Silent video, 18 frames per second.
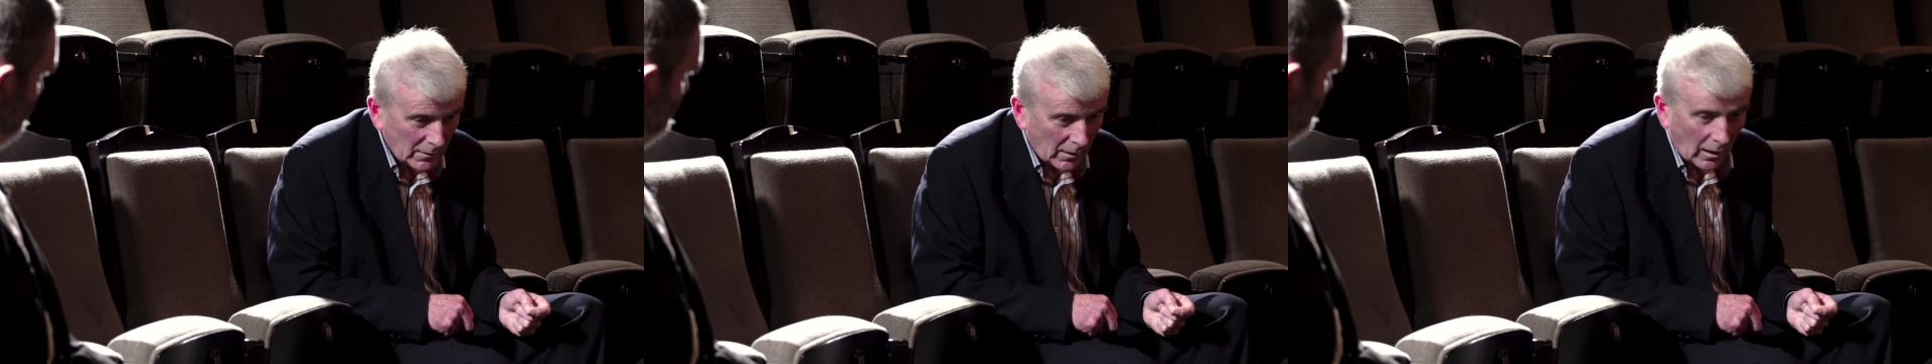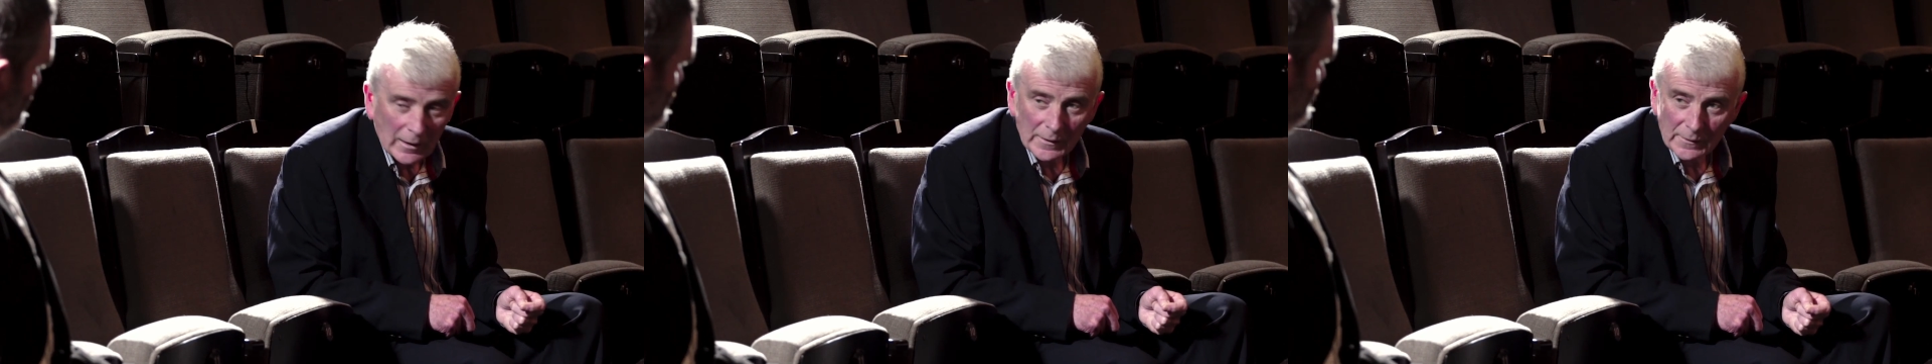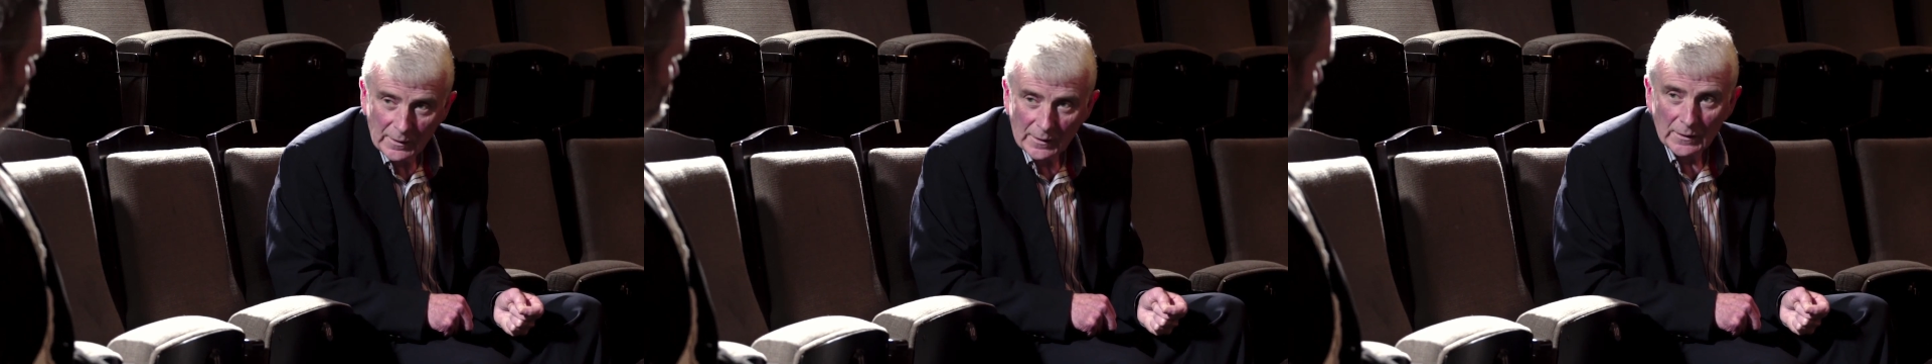
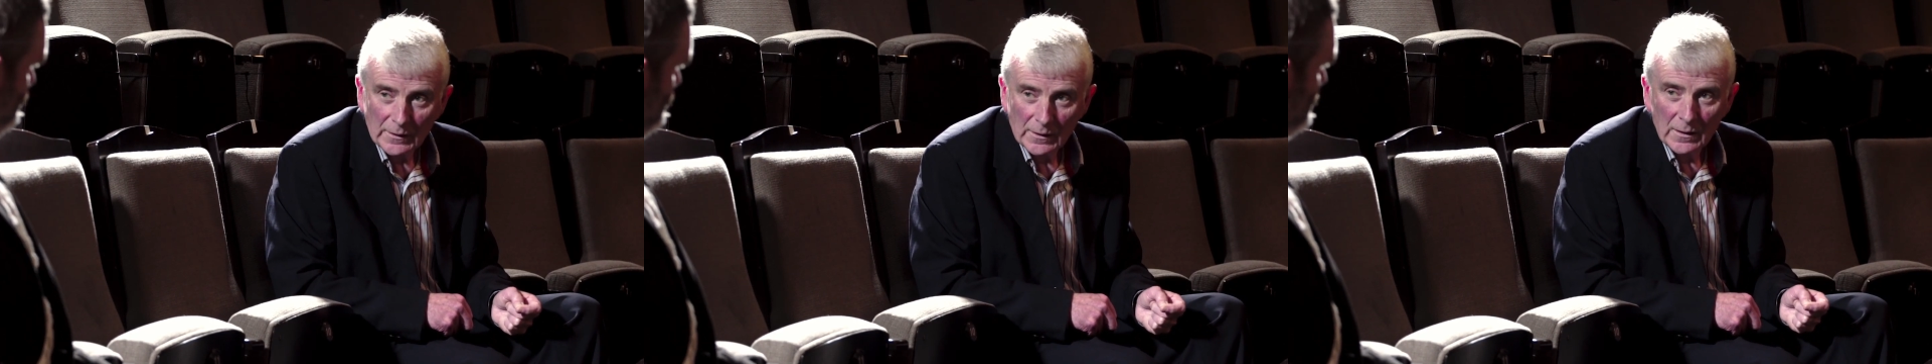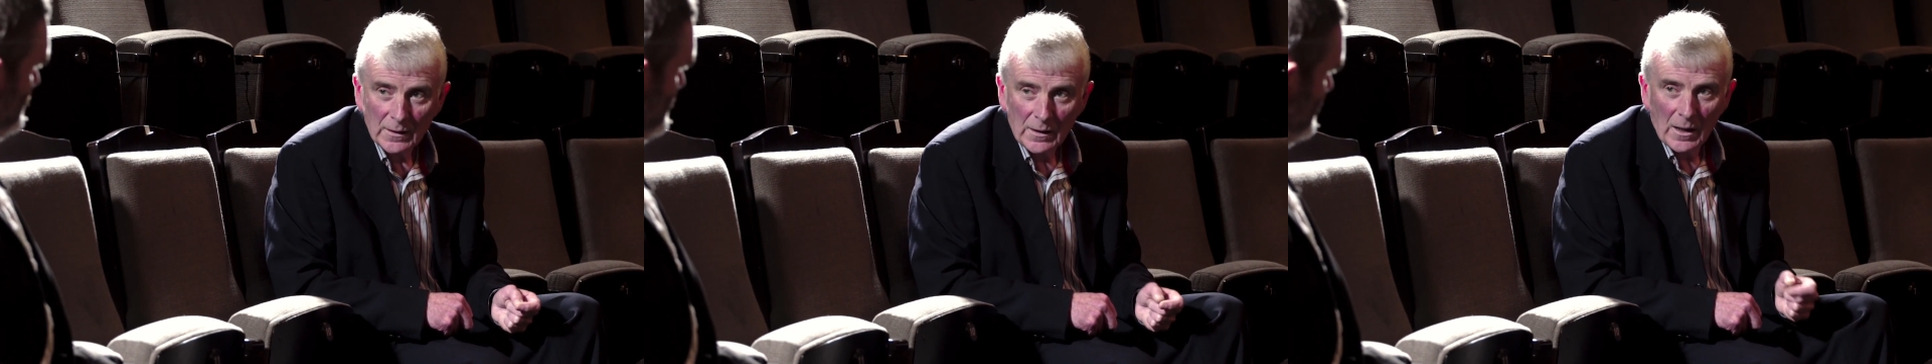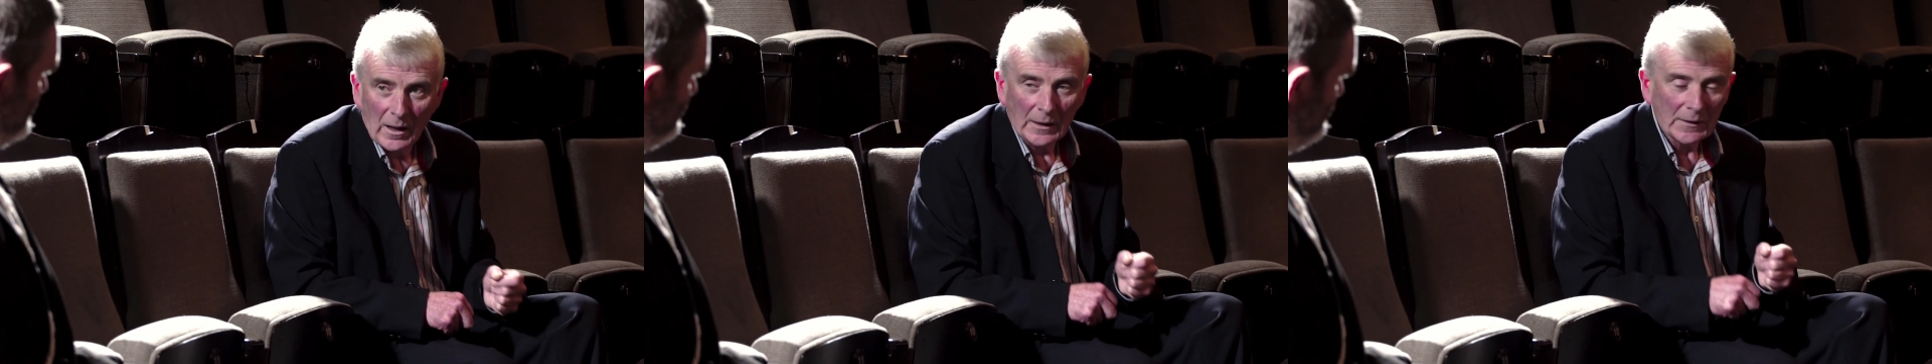I think.
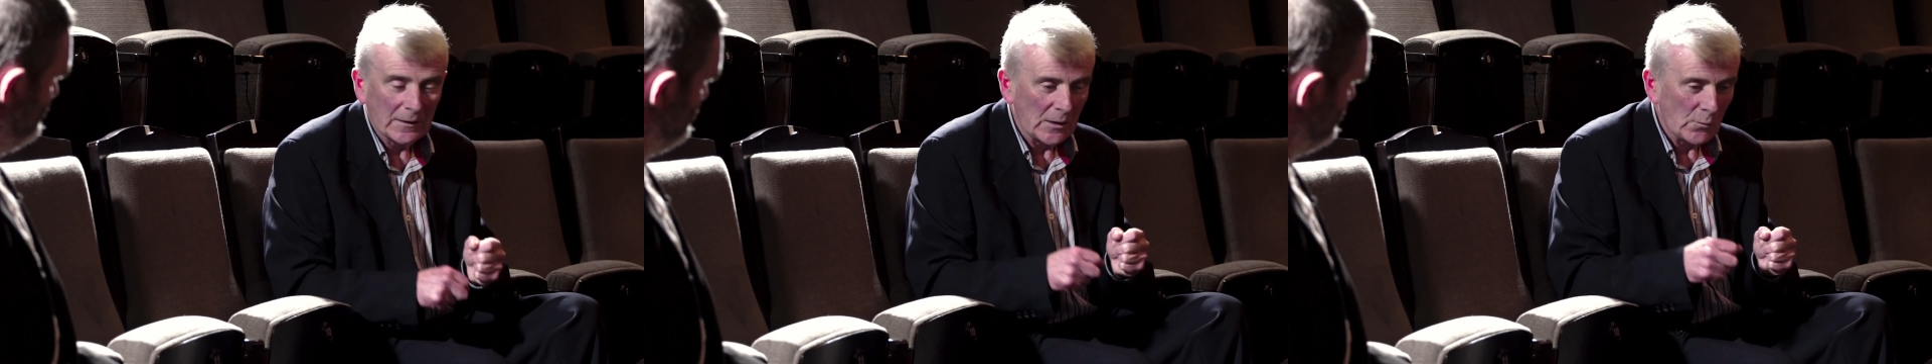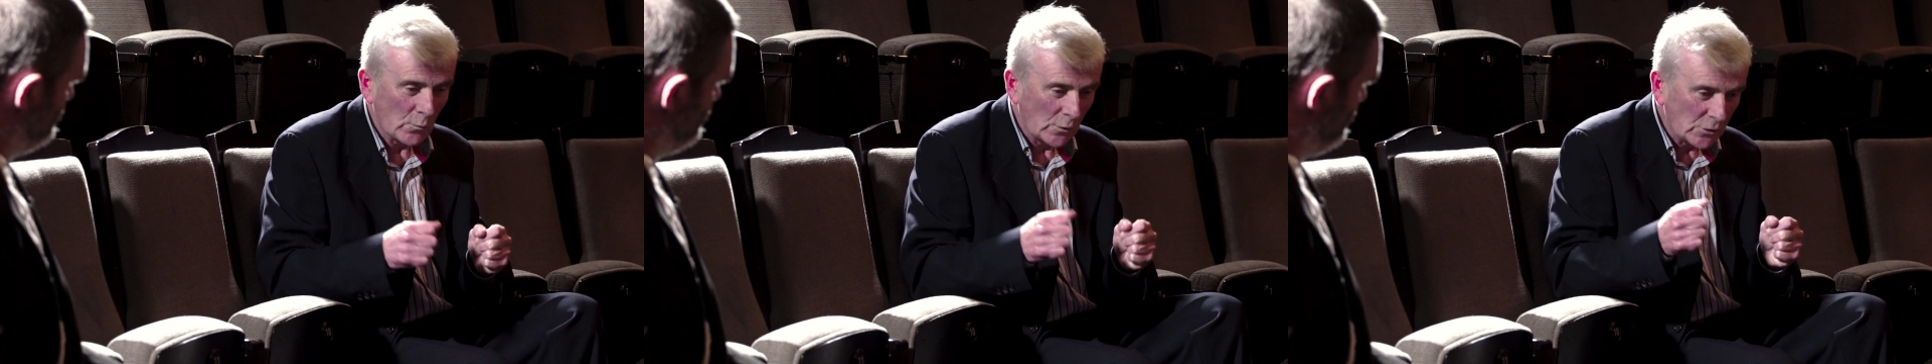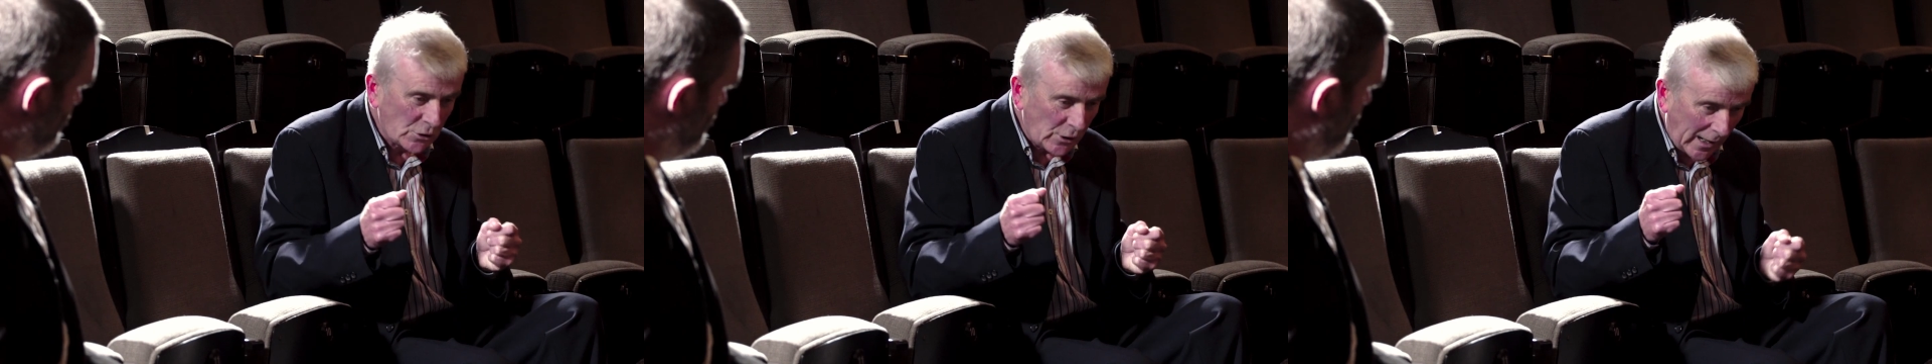Yeah. I
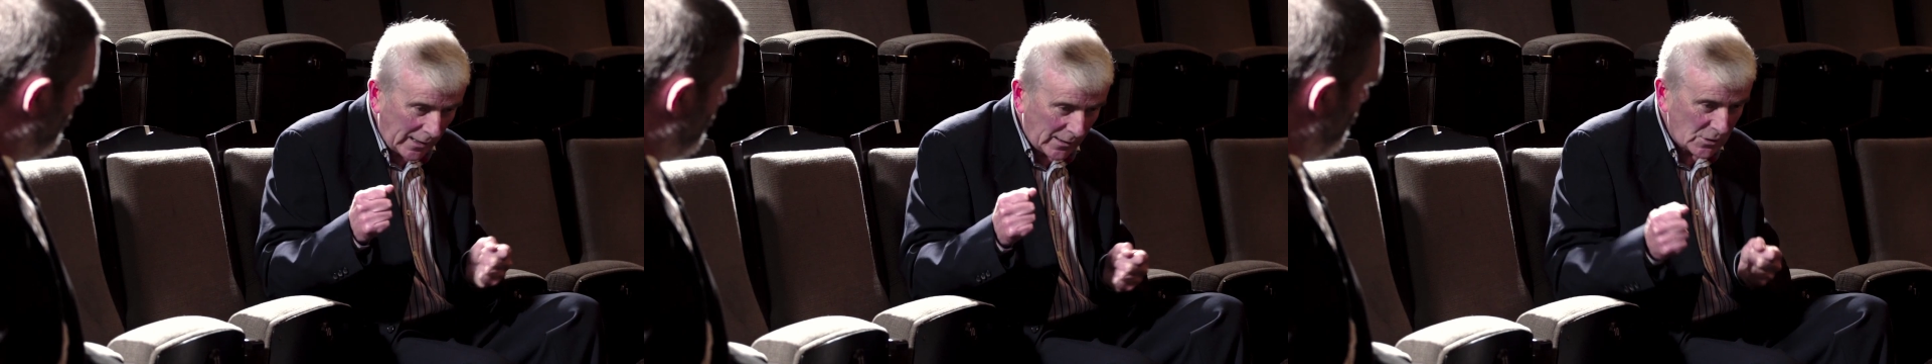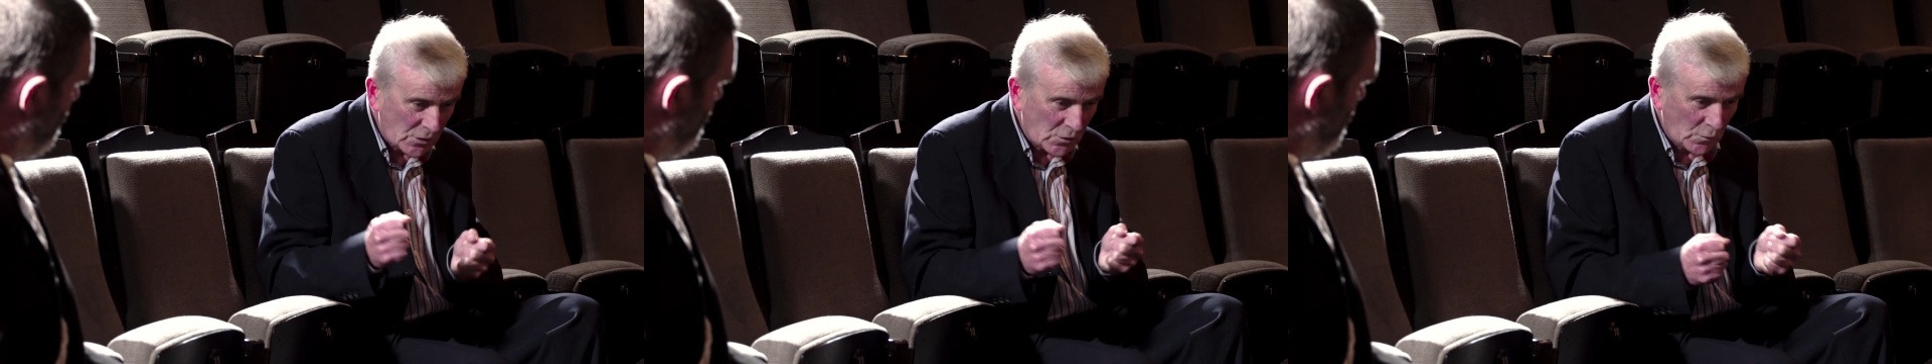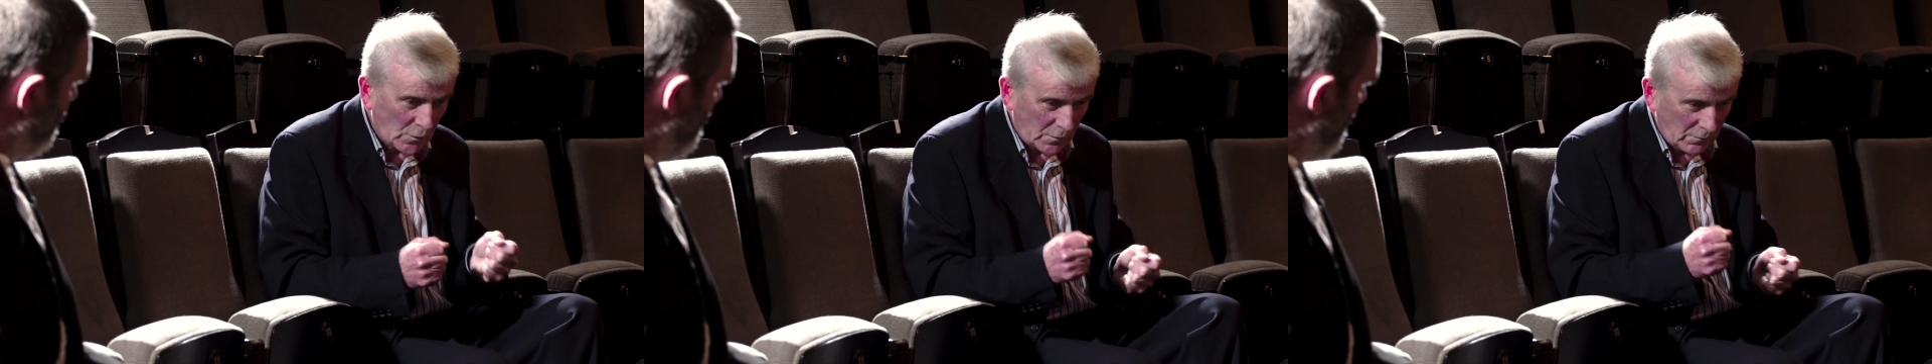think we're
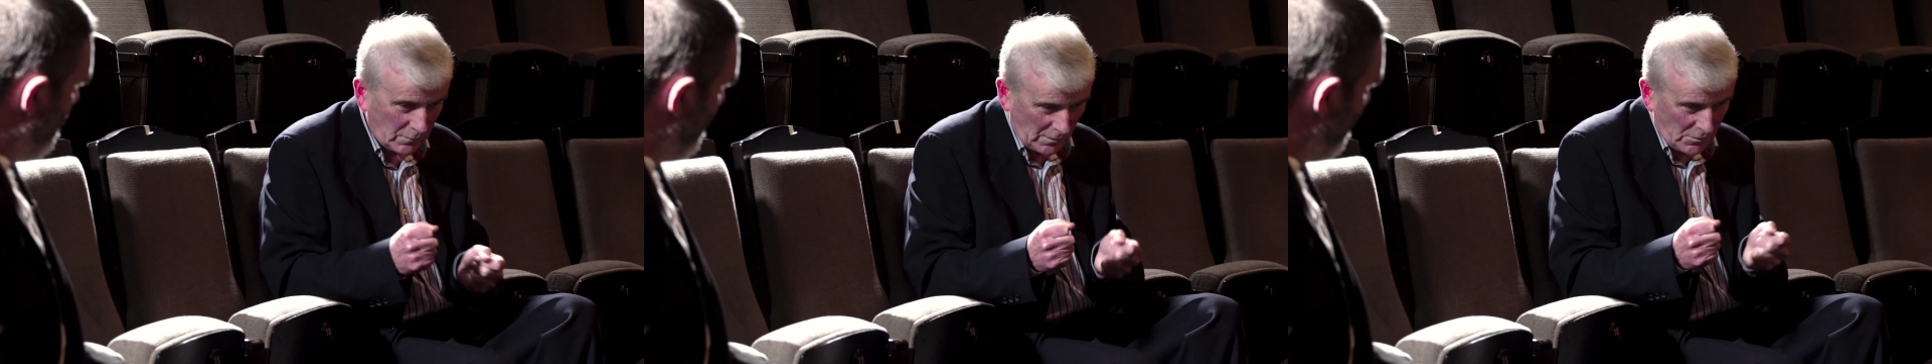challenged.